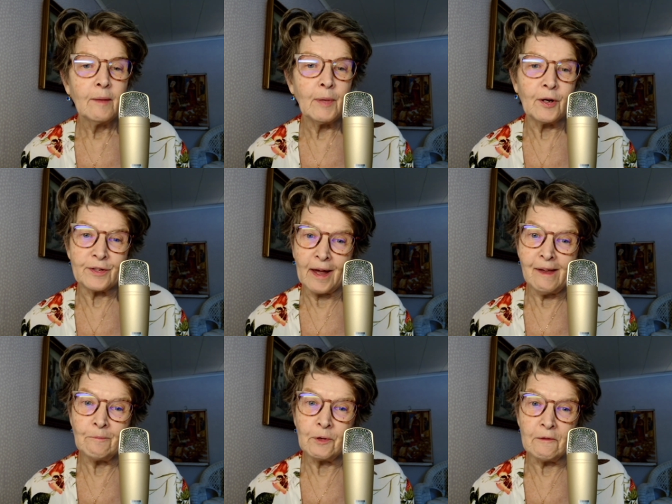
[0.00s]
because I
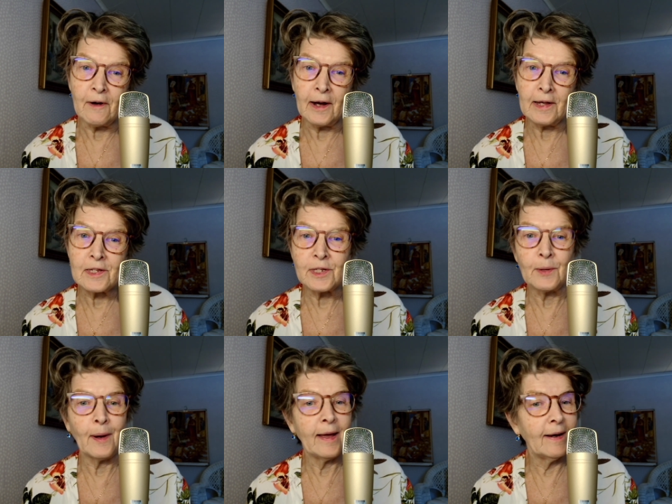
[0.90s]
improvise,
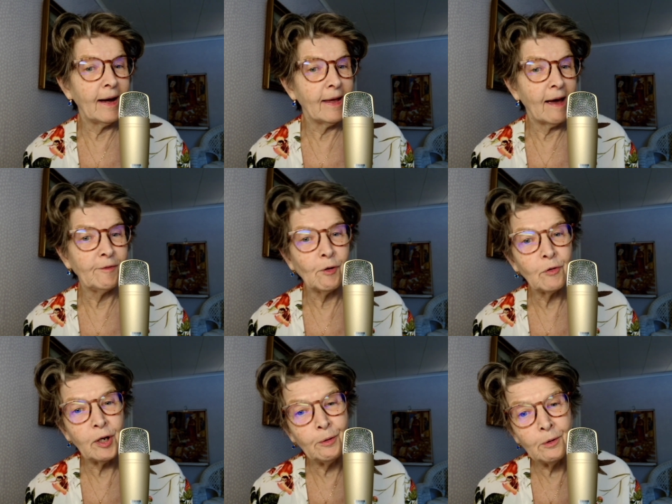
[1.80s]
so I have no
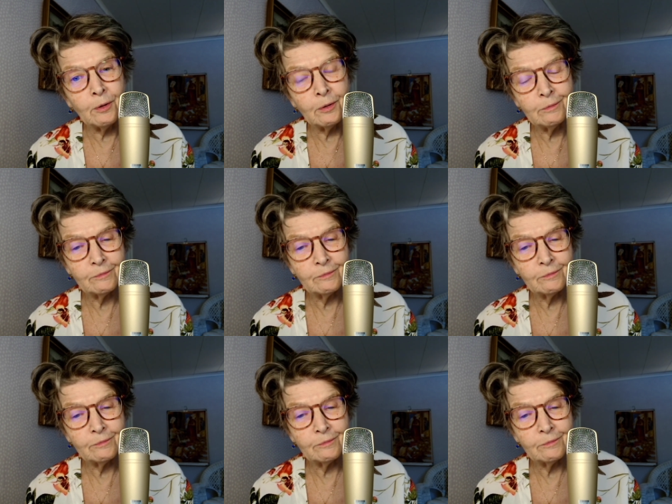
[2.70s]
clue